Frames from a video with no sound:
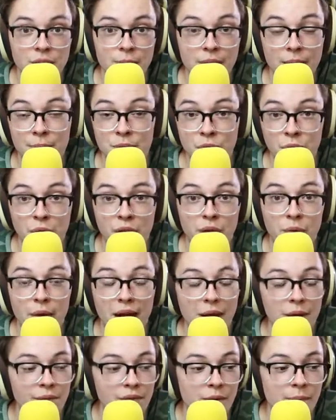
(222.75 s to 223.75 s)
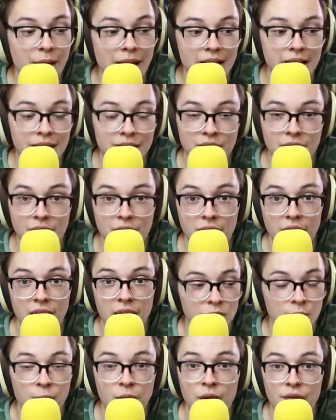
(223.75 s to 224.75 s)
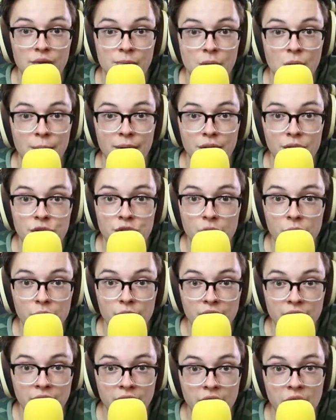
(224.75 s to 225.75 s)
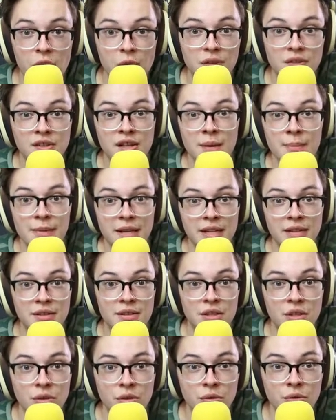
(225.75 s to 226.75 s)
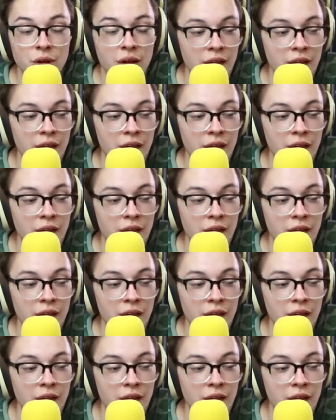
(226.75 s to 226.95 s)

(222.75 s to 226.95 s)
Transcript: but I'm turning it around for men as a spur-of-the-moment joke to coax them into